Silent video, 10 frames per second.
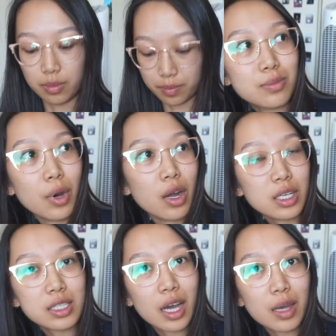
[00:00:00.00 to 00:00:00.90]
body
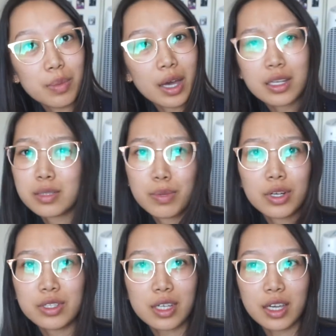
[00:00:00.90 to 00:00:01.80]
type
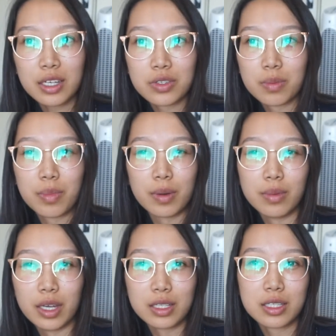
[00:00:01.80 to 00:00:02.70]
experts, I guess, or
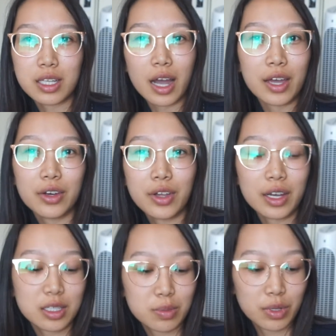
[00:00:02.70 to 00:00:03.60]
like style
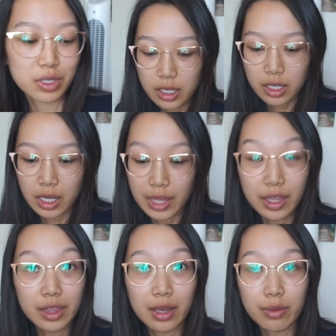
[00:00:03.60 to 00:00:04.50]
experts. And
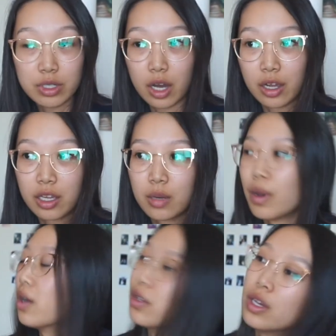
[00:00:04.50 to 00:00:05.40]
then they were talking
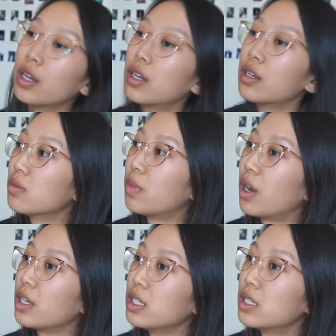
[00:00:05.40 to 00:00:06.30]
about like
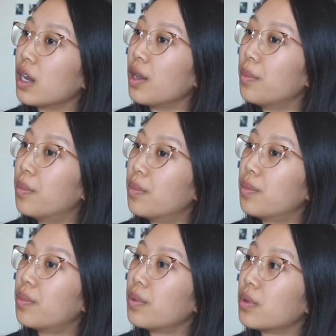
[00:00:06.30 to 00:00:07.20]
body type
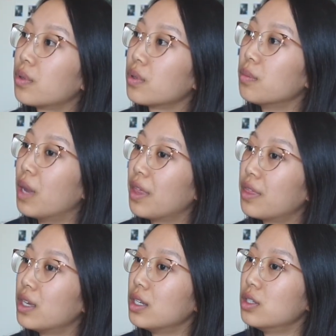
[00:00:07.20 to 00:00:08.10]

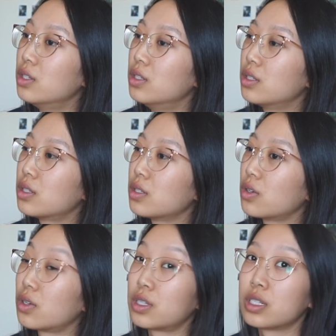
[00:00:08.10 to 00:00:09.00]
methods
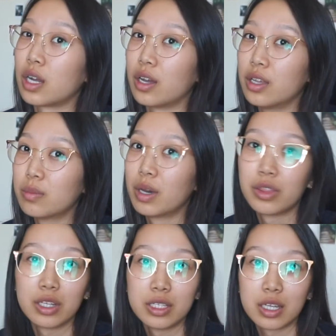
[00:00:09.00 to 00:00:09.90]
or styling
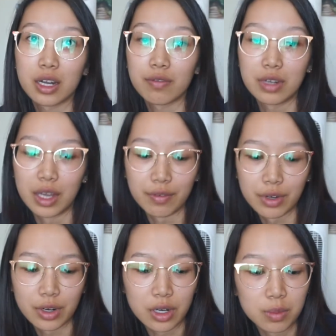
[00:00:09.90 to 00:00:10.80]
methods that I've never
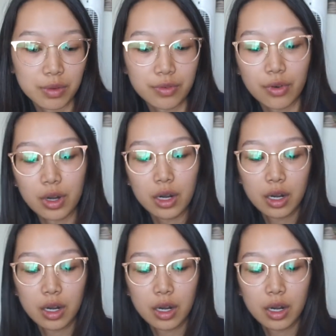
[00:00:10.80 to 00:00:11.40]
heard before.